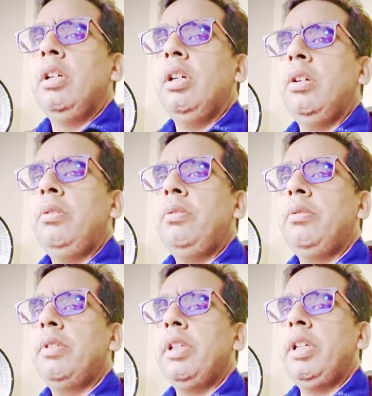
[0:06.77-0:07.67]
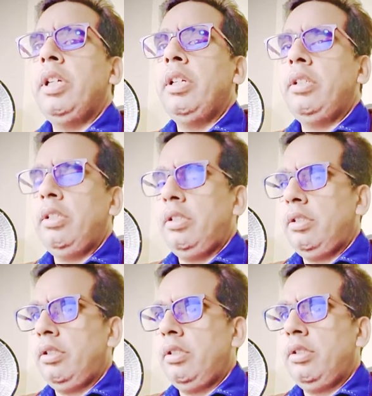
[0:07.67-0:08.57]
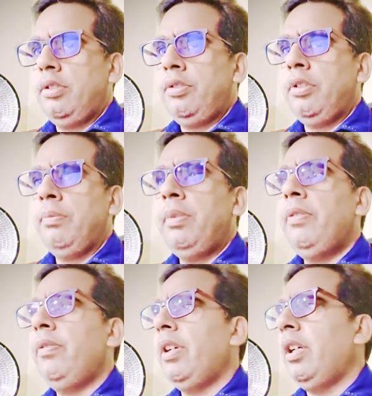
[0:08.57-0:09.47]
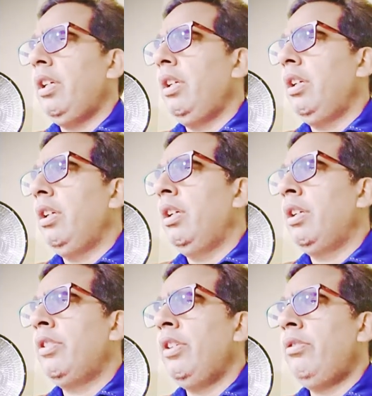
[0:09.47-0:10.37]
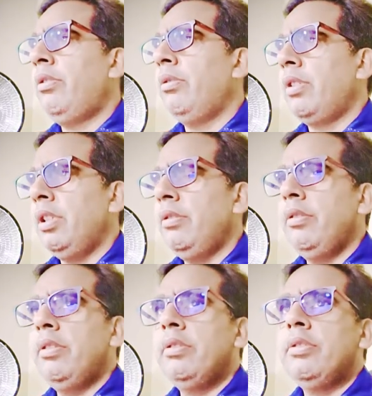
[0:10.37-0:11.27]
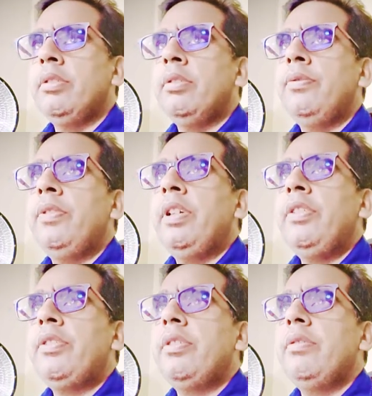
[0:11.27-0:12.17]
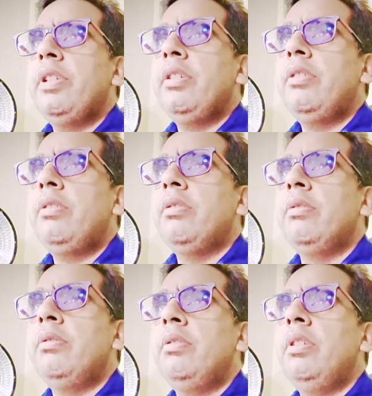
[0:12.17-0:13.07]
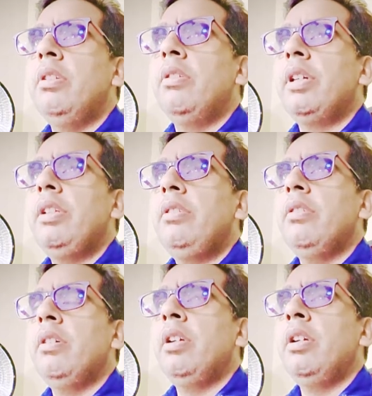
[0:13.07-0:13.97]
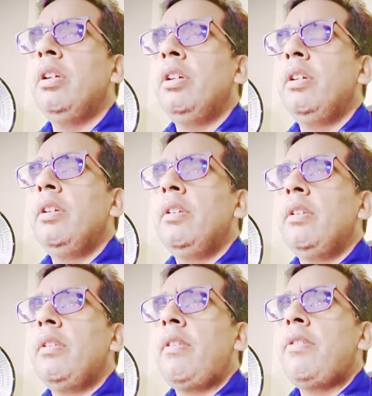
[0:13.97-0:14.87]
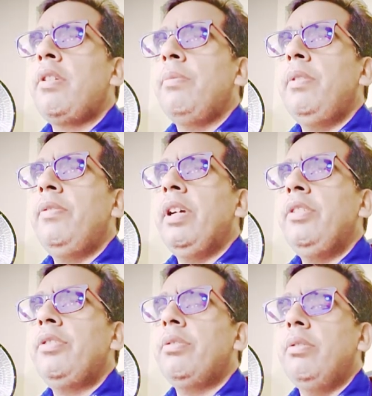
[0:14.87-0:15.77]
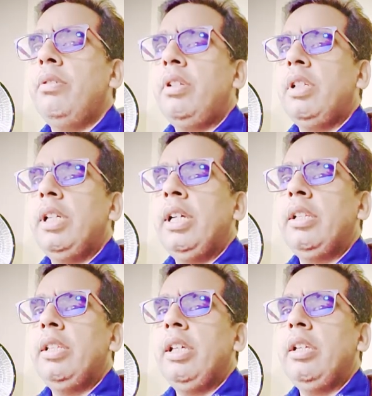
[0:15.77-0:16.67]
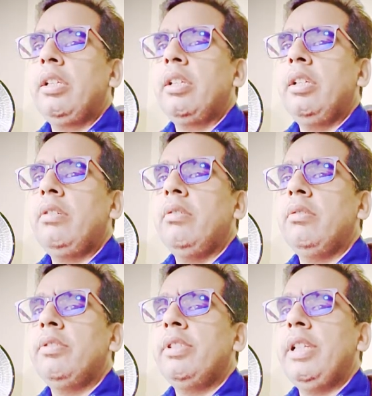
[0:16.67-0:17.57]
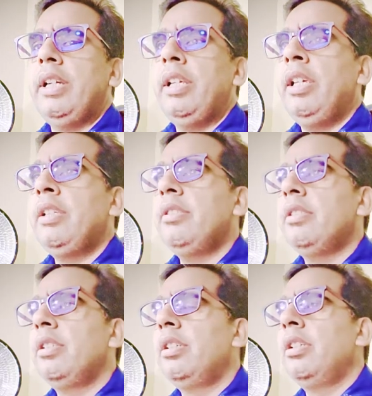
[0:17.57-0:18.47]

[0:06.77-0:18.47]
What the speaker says: how to create Shopify access token. So first you need to log in your Shopify store and then click on settings,